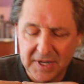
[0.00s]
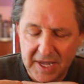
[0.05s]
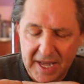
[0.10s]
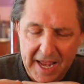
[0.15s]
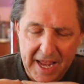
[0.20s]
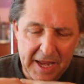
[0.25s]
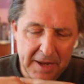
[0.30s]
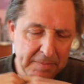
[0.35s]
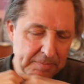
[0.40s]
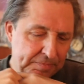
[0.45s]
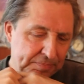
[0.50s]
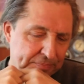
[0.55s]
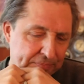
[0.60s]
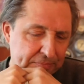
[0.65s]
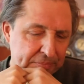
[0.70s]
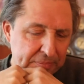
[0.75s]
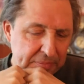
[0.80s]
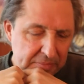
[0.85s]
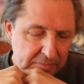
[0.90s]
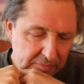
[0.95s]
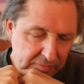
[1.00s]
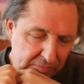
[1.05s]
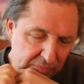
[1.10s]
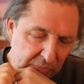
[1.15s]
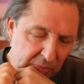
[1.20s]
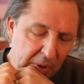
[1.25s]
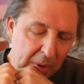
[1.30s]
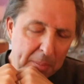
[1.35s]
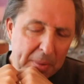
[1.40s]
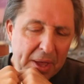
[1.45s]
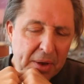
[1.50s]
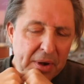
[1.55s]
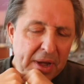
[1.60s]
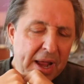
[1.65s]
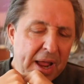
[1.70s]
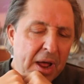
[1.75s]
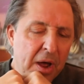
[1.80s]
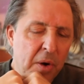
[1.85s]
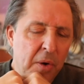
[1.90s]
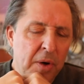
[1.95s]
today about
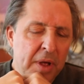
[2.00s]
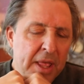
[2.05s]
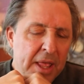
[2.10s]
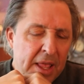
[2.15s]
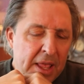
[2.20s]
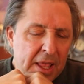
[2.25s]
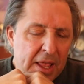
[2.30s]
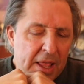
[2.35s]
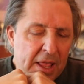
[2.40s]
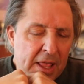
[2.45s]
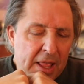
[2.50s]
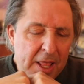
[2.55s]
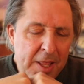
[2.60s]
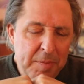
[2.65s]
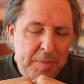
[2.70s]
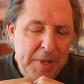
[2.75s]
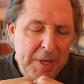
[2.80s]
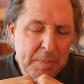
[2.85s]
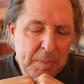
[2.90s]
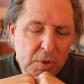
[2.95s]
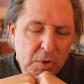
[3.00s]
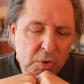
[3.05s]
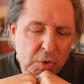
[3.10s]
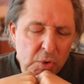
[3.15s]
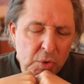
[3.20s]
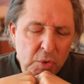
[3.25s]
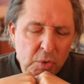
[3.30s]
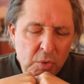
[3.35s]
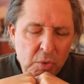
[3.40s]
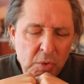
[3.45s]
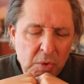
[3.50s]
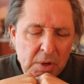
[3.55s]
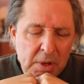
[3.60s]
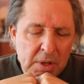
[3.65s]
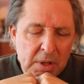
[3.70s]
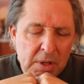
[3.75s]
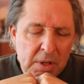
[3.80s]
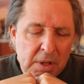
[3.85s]
how people who